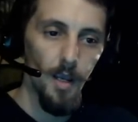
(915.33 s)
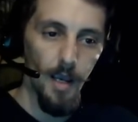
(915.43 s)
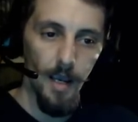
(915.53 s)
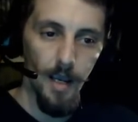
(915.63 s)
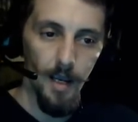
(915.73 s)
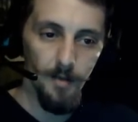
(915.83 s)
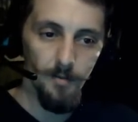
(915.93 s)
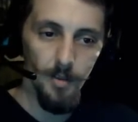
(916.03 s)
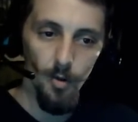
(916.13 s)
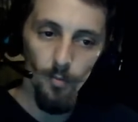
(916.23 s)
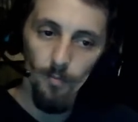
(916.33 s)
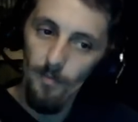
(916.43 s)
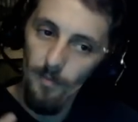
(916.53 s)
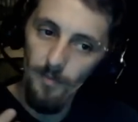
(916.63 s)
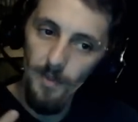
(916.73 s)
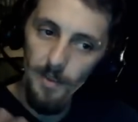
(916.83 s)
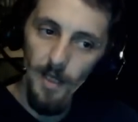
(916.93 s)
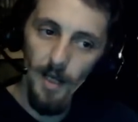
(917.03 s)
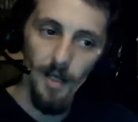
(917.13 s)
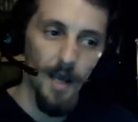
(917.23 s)
and you know, this
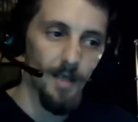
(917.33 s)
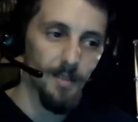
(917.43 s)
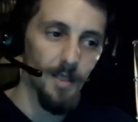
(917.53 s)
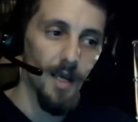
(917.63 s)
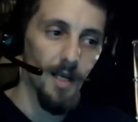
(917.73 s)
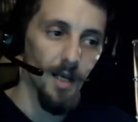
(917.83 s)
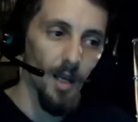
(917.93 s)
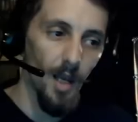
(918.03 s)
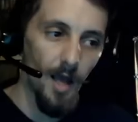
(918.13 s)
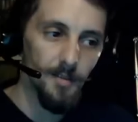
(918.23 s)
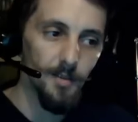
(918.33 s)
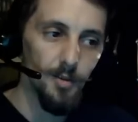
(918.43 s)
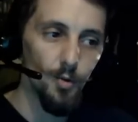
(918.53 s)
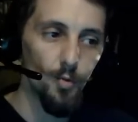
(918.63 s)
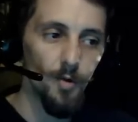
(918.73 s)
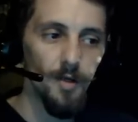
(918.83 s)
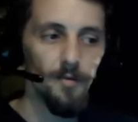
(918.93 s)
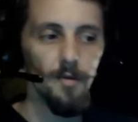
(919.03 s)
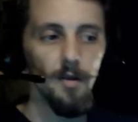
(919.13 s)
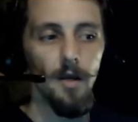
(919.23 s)
deck has a lot to do
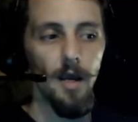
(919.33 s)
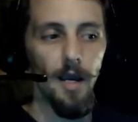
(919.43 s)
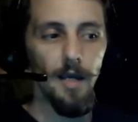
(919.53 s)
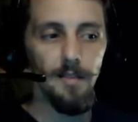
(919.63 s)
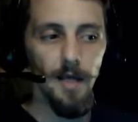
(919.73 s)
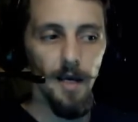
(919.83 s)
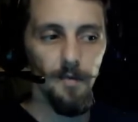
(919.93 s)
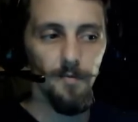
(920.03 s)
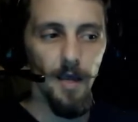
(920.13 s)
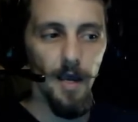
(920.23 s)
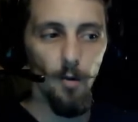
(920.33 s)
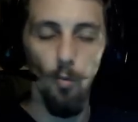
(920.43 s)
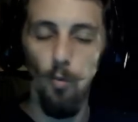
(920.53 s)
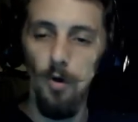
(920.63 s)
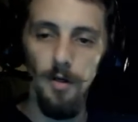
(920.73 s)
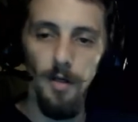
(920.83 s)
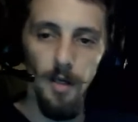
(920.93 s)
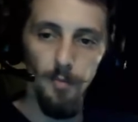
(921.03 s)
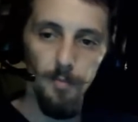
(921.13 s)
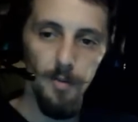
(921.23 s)
with a deck that won
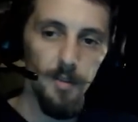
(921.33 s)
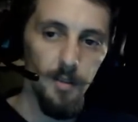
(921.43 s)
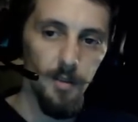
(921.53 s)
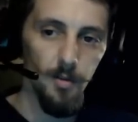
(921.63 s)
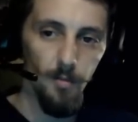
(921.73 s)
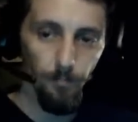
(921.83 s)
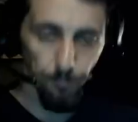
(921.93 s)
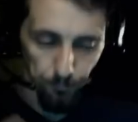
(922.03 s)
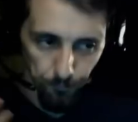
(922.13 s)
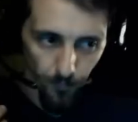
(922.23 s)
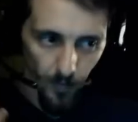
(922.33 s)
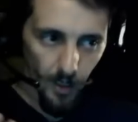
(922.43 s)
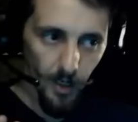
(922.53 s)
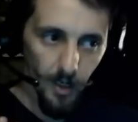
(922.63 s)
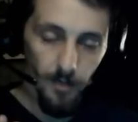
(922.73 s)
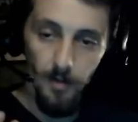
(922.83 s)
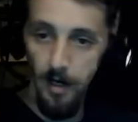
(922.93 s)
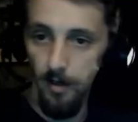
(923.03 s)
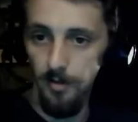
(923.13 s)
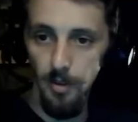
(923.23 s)
a PPTQ in
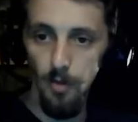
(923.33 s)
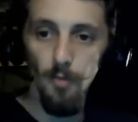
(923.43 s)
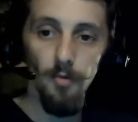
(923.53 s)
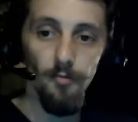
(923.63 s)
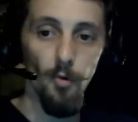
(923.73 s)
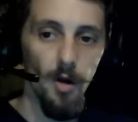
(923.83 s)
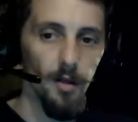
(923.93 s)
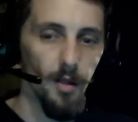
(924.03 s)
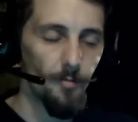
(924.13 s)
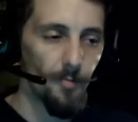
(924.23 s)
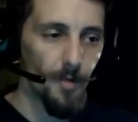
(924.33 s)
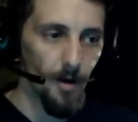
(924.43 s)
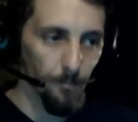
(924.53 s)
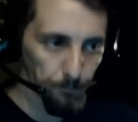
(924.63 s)
Arizona before I left there.